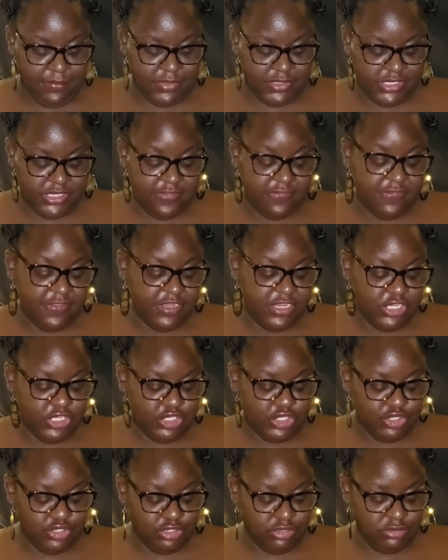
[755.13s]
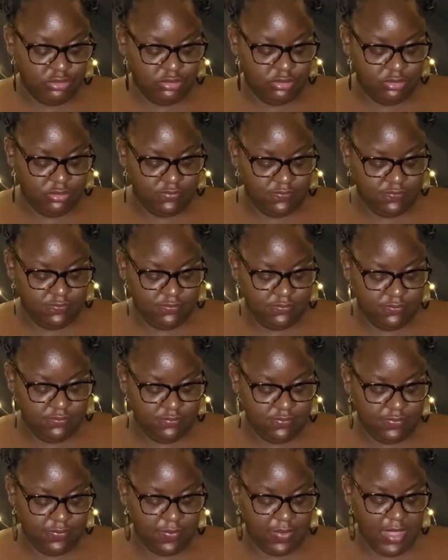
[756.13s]
Definition.
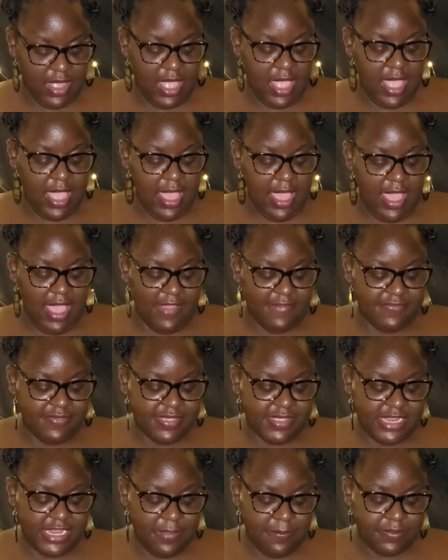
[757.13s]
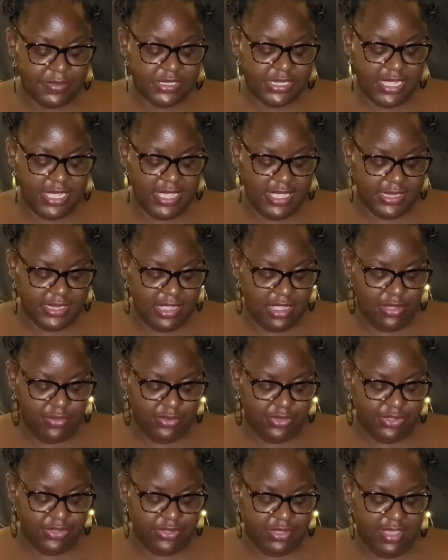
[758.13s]
I've slept 8
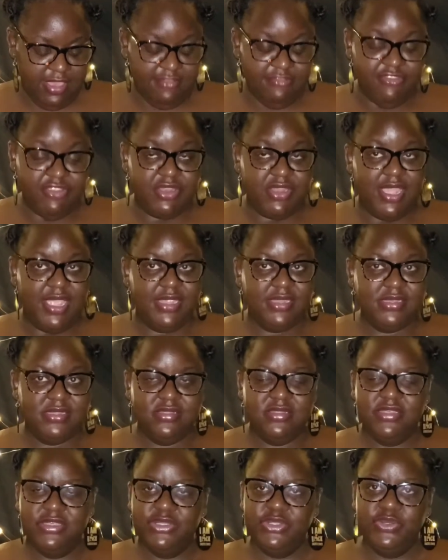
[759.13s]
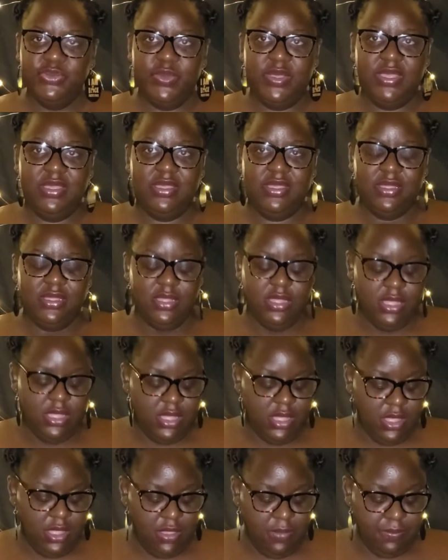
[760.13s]
hours every night this week,
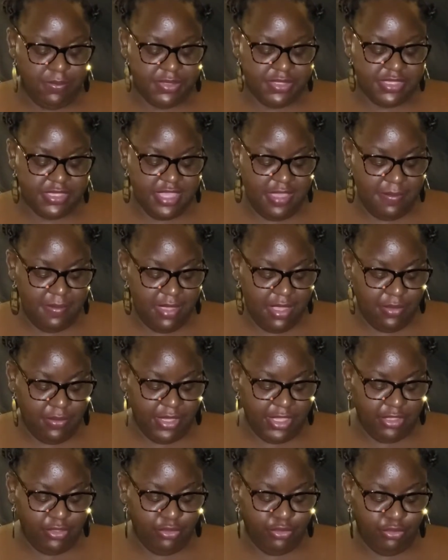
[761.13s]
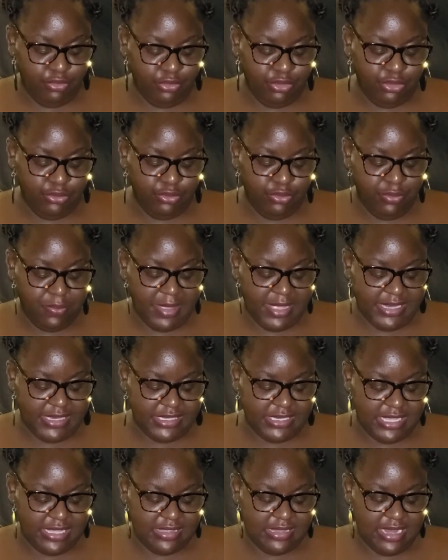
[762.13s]
but somehow I go through my
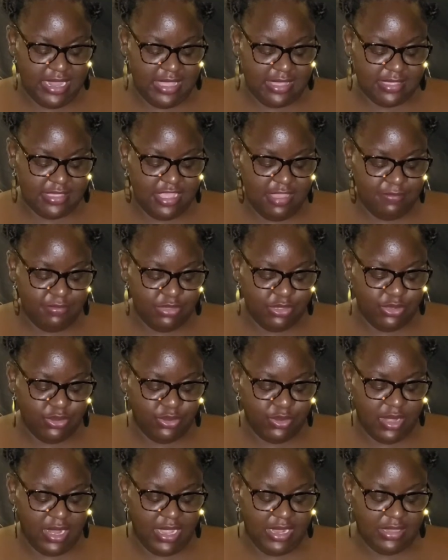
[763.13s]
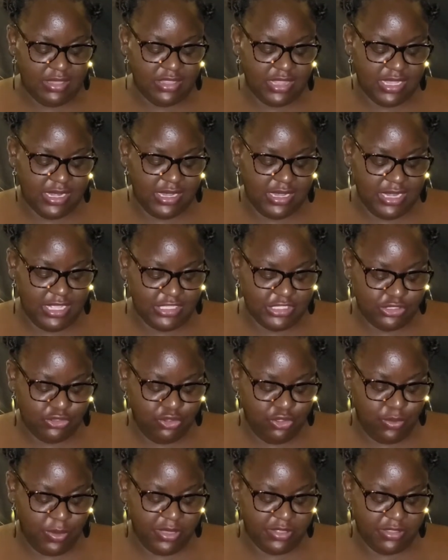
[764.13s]
days like Samson at that last
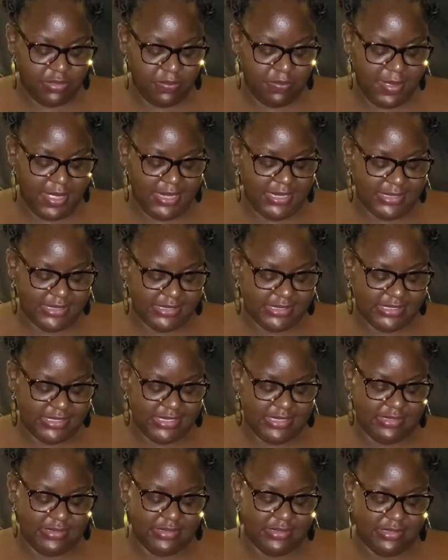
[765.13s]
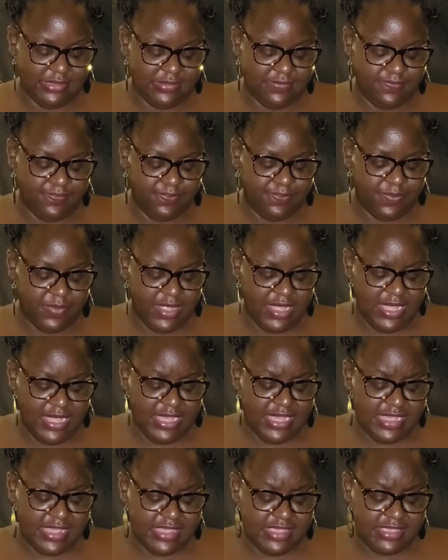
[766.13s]
go with the Palestines,
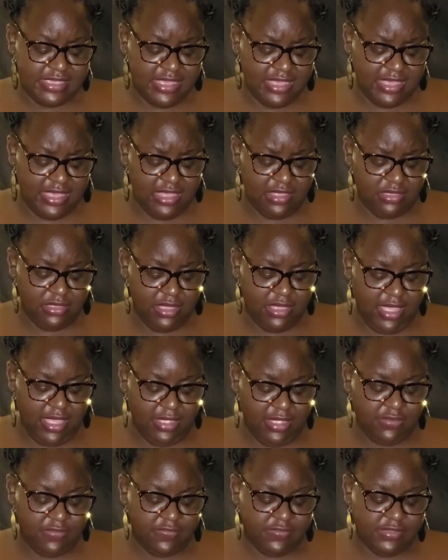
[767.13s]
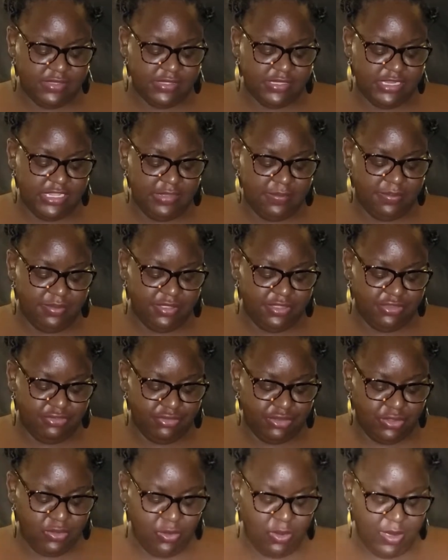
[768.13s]
seeking the kind of sleep that
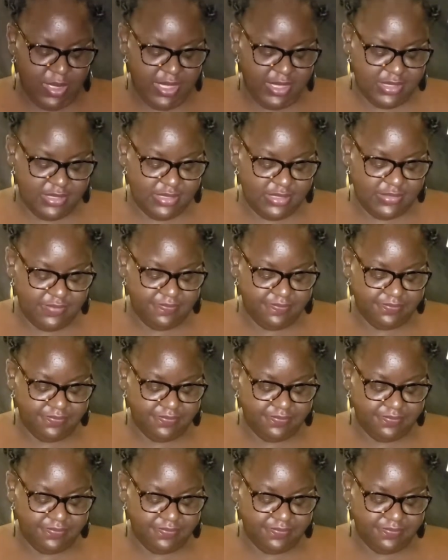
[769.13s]
requires